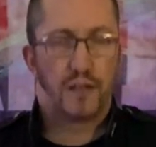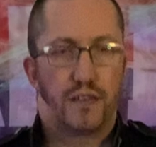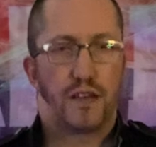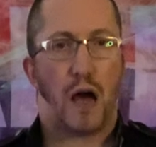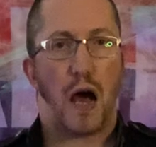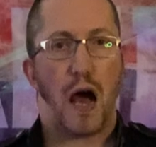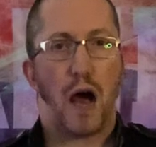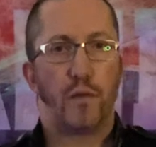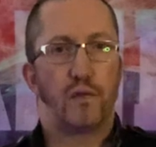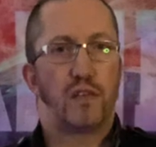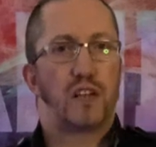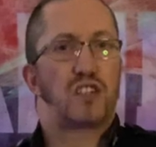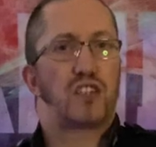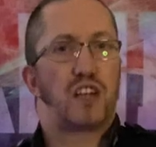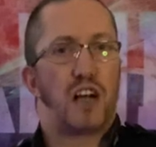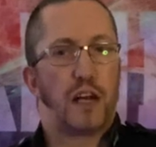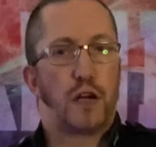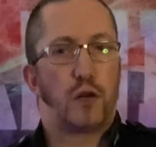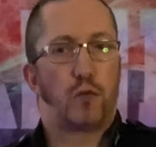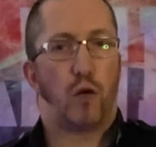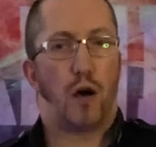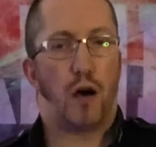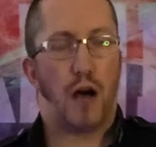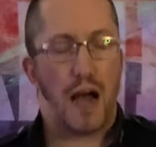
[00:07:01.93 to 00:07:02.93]
Now, I haven't
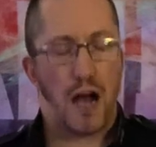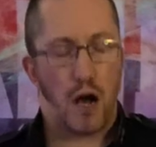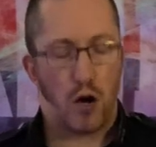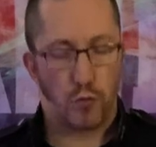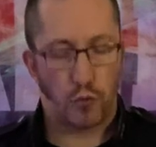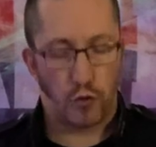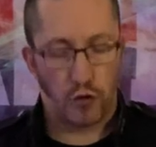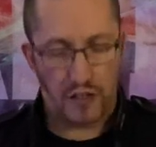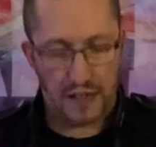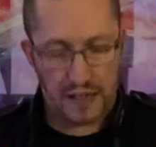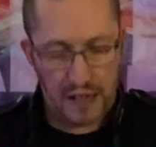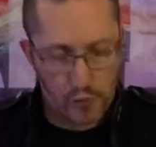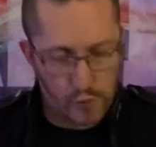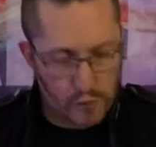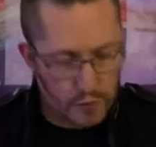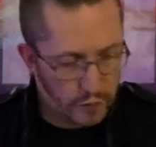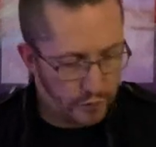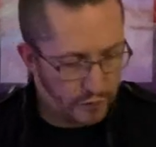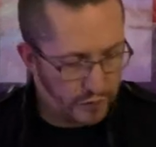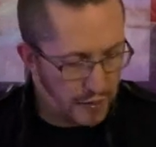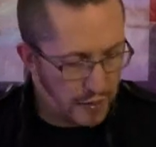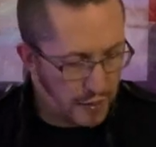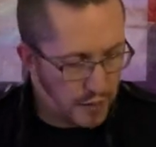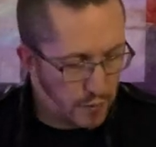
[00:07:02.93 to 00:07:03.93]
decided what how I'm going to get rid
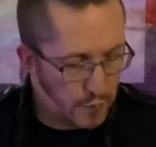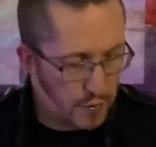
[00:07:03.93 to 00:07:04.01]
of it yet.